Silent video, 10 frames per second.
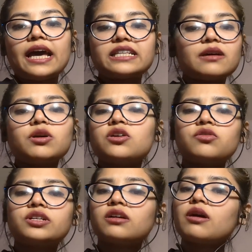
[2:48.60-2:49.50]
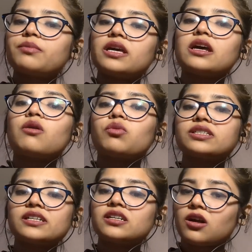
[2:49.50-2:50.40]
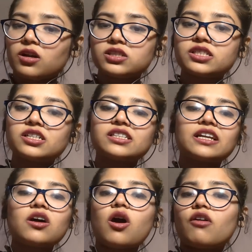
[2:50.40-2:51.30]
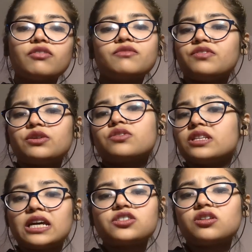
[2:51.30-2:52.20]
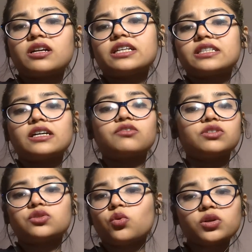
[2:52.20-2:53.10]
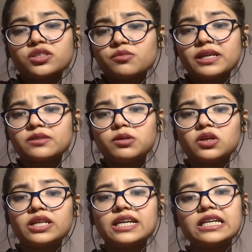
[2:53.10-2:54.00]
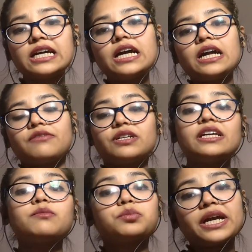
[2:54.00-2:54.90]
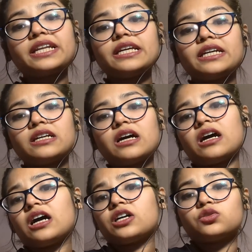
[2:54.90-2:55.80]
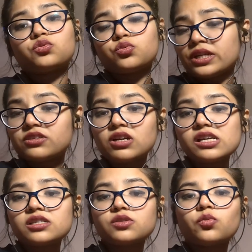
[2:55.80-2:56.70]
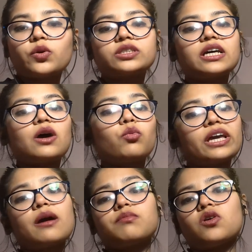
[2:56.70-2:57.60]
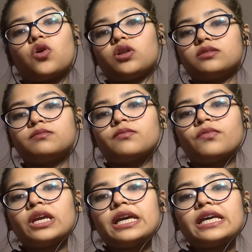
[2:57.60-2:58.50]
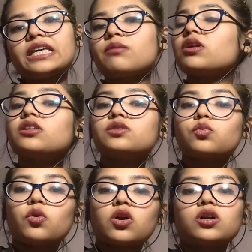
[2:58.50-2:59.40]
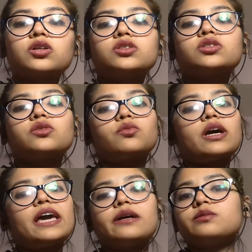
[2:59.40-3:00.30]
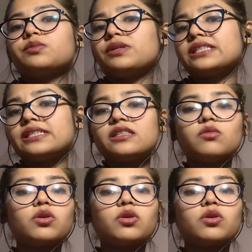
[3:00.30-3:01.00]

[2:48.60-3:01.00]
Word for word: As someone who grew up in a Western culture that often views nature as a resource to be exploited, reading Braiding uh, Sweetgrass was a wake-up call. Kimmerer's words helped me see the